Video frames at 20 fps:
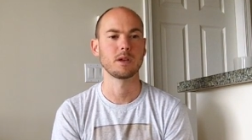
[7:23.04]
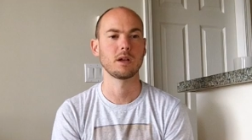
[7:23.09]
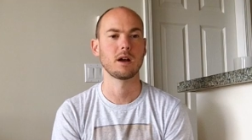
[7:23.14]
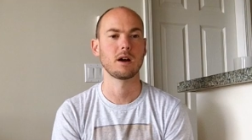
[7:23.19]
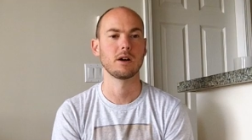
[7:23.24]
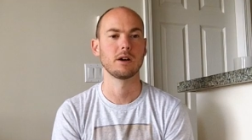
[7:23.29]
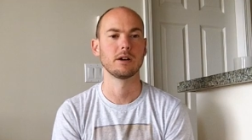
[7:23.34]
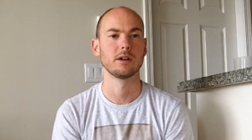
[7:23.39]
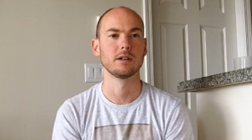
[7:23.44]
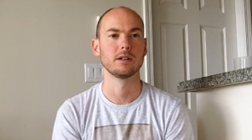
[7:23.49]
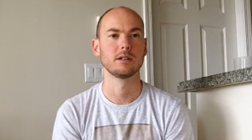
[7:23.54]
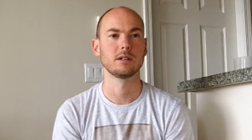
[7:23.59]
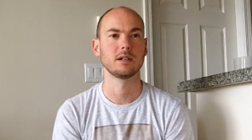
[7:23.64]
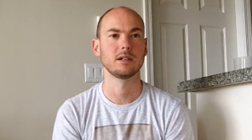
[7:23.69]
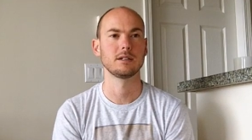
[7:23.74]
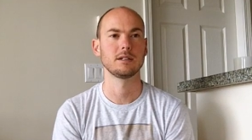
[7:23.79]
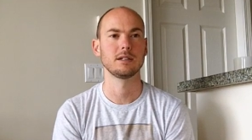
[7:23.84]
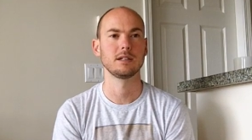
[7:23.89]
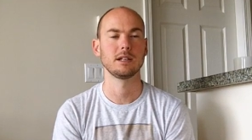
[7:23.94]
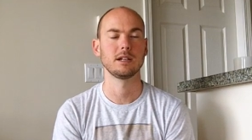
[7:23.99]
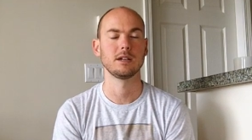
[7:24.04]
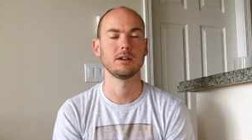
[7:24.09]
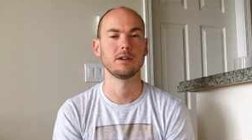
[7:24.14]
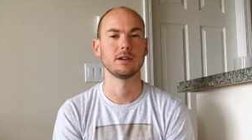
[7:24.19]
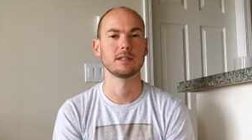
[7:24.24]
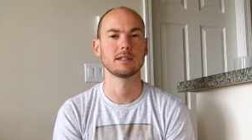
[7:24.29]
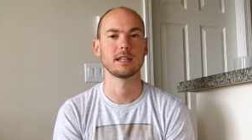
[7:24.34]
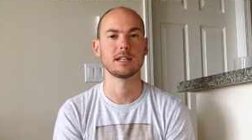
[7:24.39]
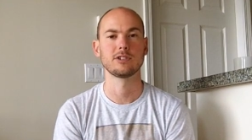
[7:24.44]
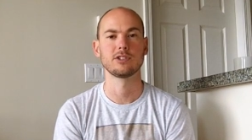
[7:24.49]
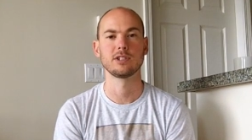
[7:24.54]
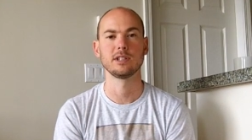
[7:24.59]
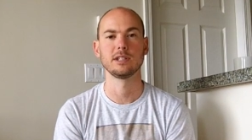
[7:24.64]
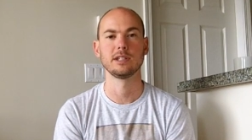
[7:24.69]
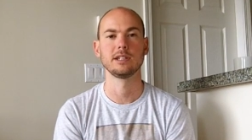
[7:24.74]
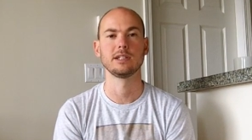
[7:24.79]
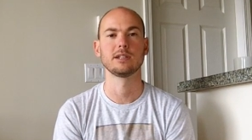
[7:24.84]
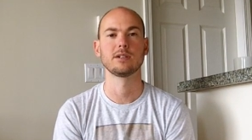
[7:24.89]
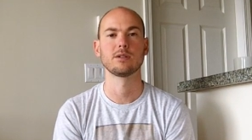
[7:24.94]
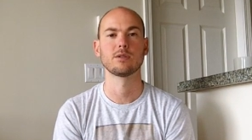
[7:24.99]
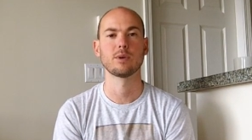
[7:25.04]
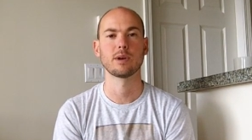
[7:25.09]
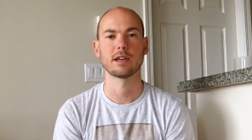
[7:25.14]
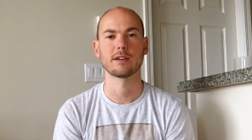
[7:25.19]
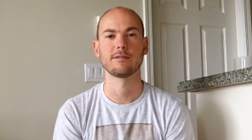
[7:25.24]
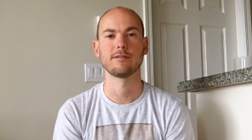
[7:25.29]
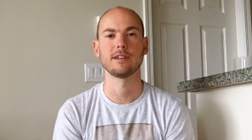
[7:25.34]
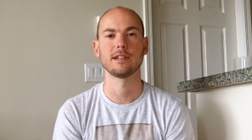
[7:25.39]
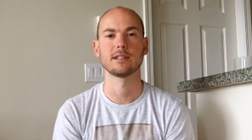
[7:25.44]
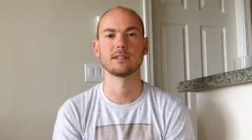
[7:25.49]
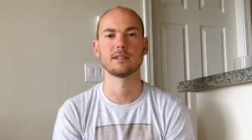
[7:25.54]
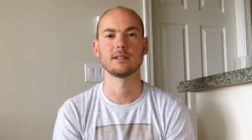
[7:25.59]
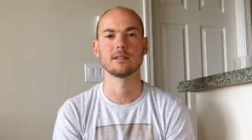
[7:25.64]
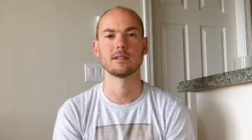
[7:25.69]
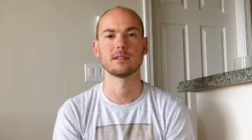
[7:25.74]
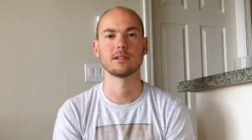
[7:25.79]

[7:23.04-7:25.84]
are essentially quick fixes.